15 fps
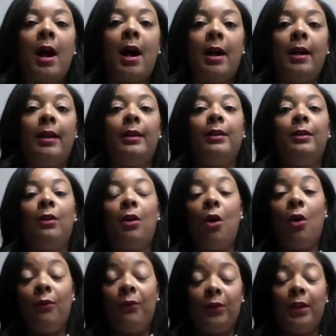I
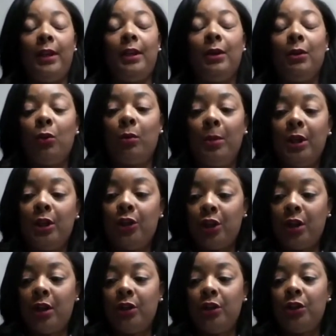hopefully will be a
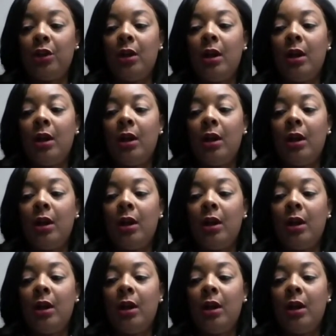judge.